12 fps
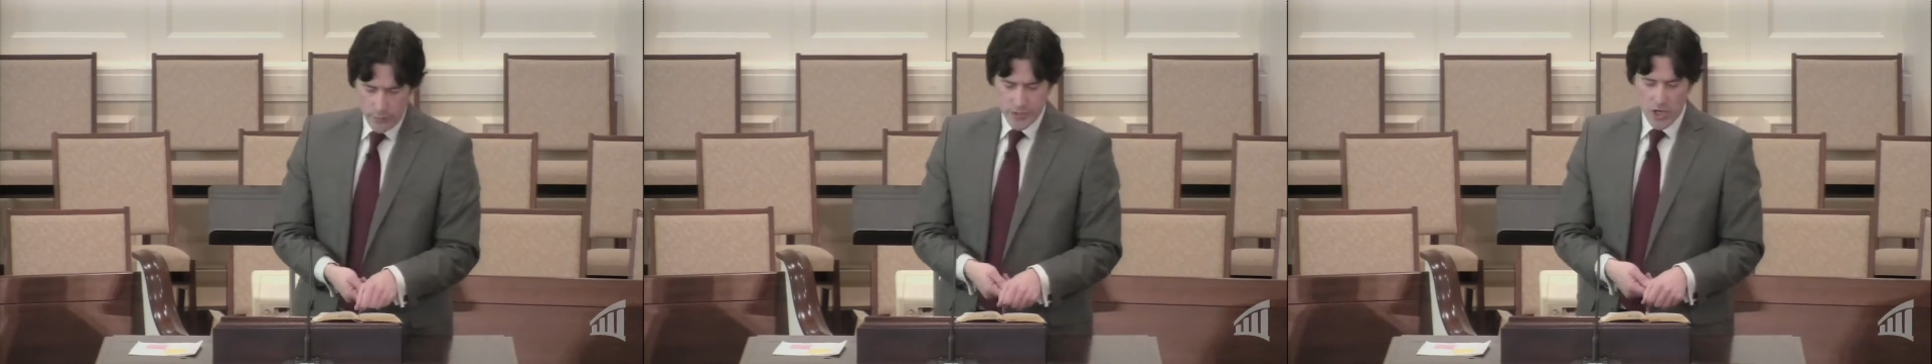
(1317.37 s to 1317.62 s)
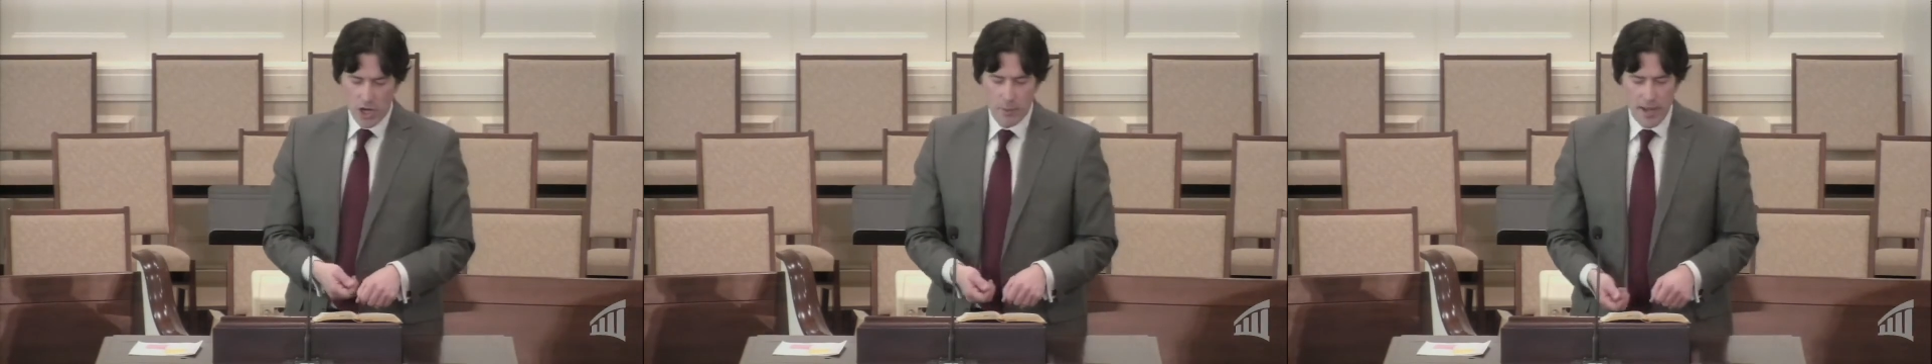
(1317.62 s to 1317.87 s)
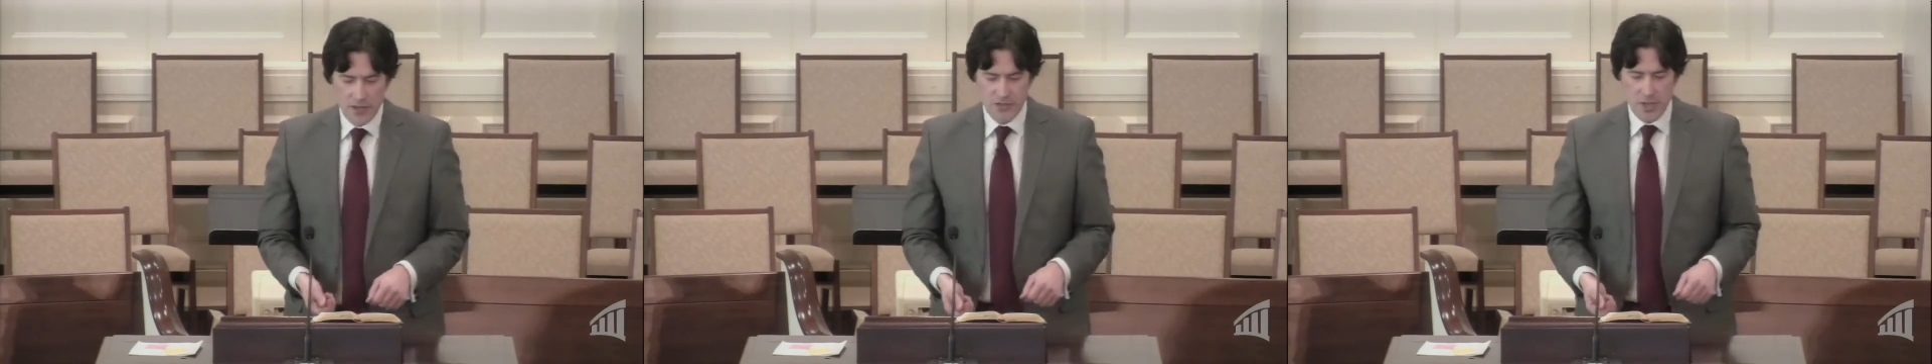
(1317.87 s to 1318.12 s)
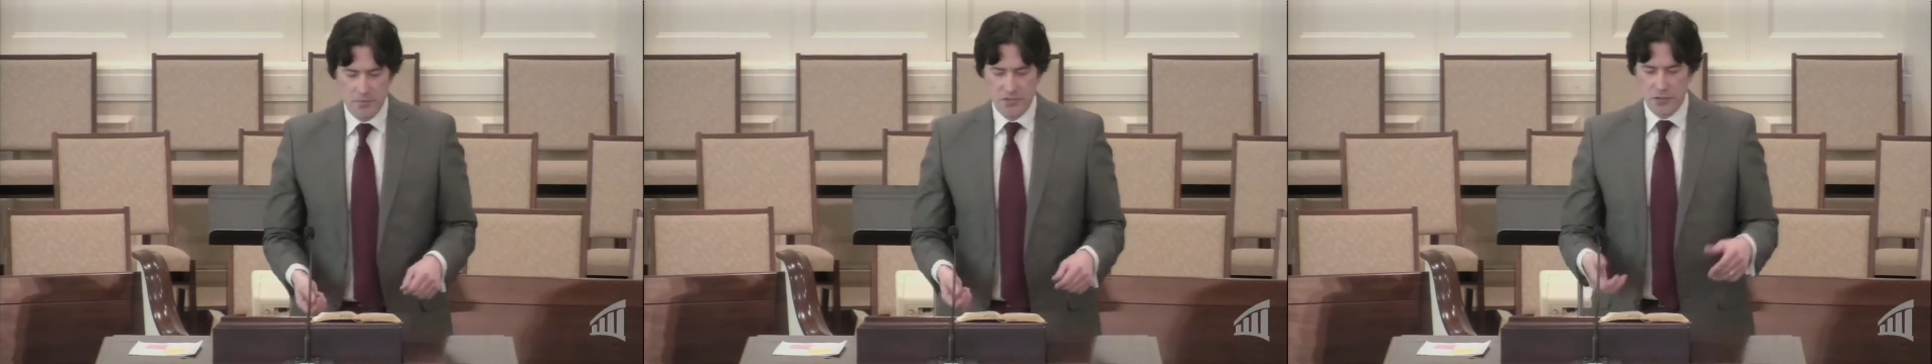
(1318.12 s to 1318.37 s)
we talk about
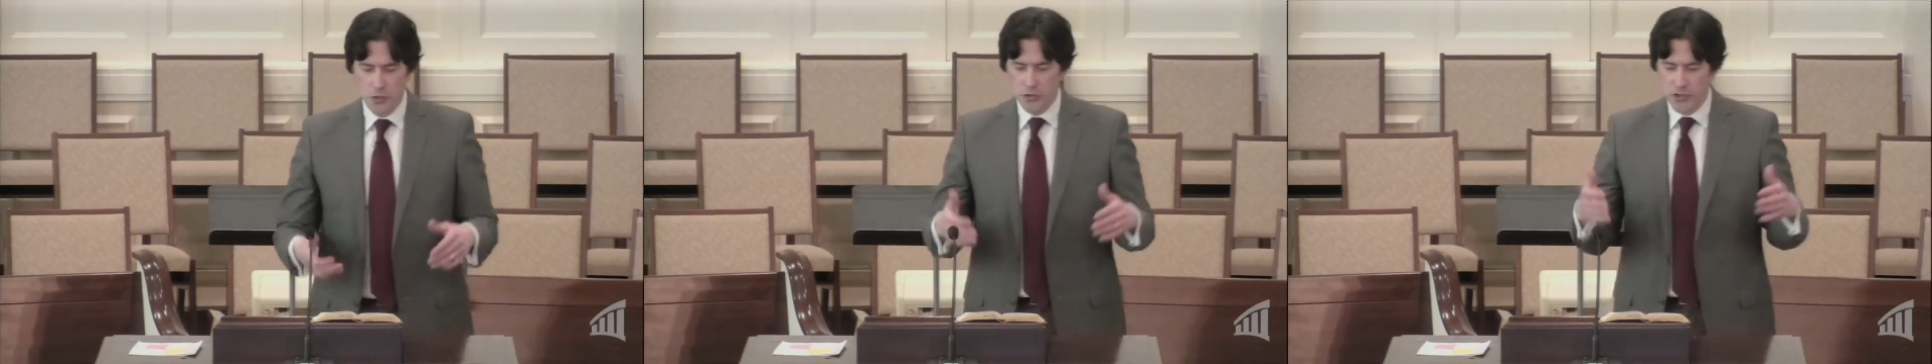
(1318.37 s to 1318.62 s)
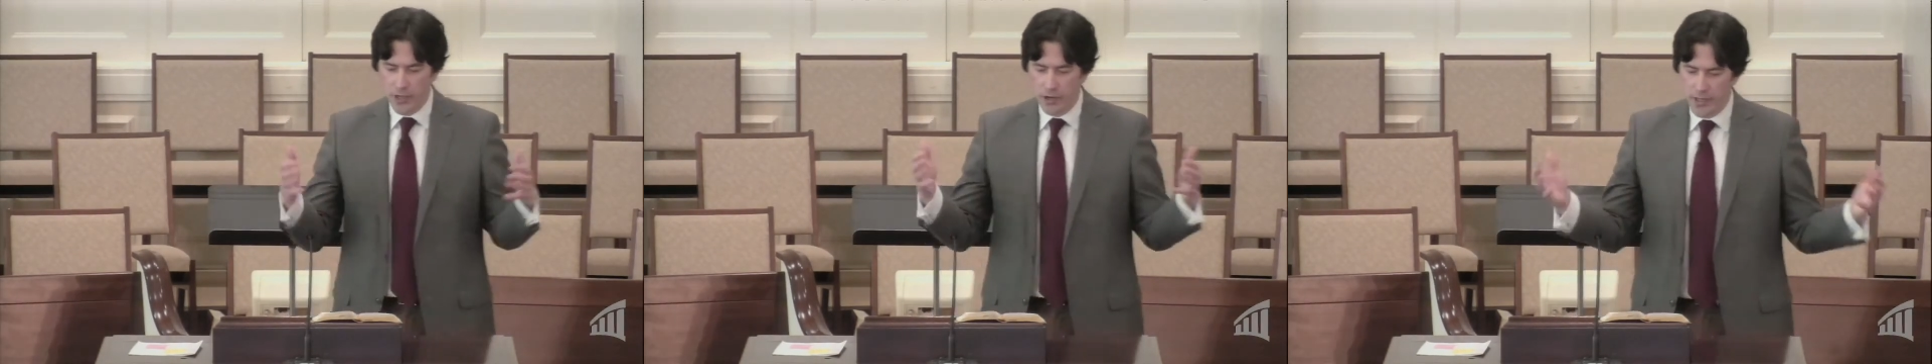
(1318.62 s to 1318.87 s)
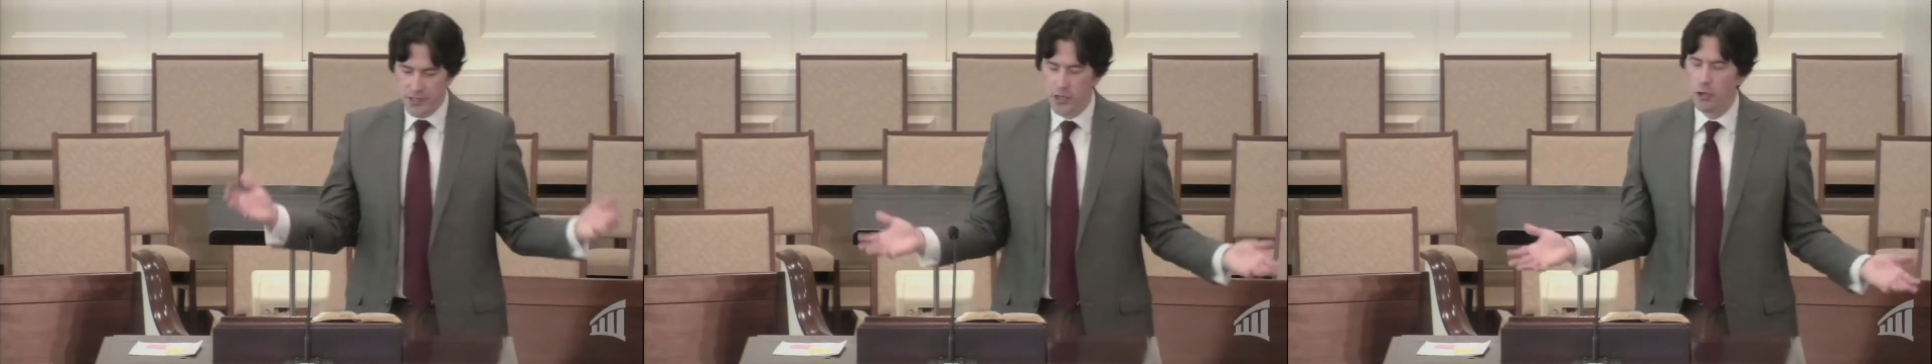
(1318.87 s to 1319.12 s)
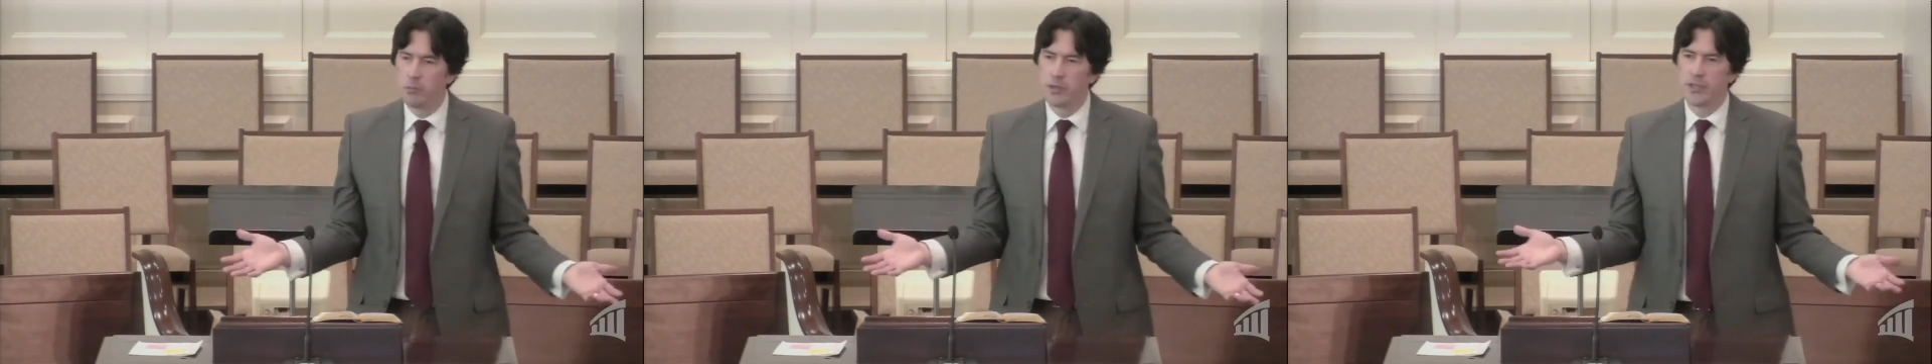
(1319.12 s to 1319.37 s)
substitutionary
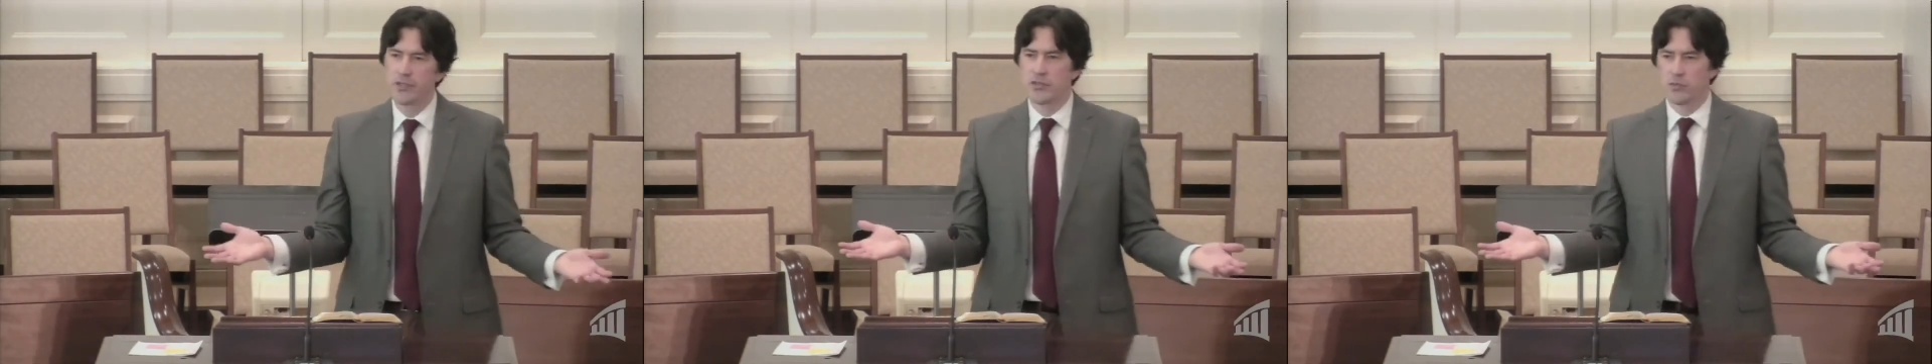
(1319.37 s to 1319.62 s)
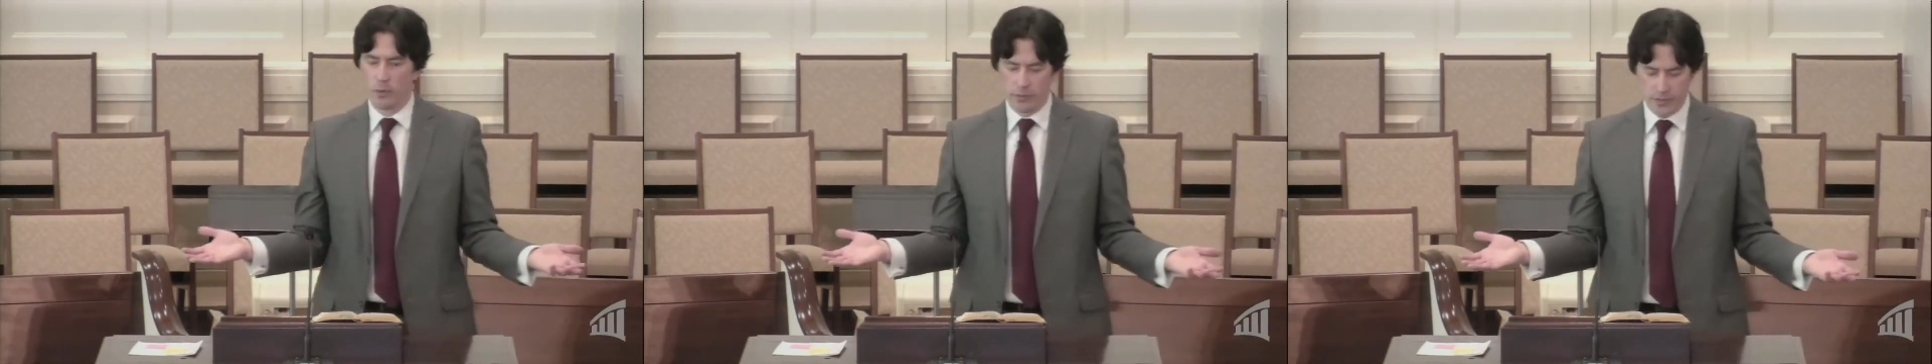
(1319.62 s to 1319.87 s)
atonement, this is what we're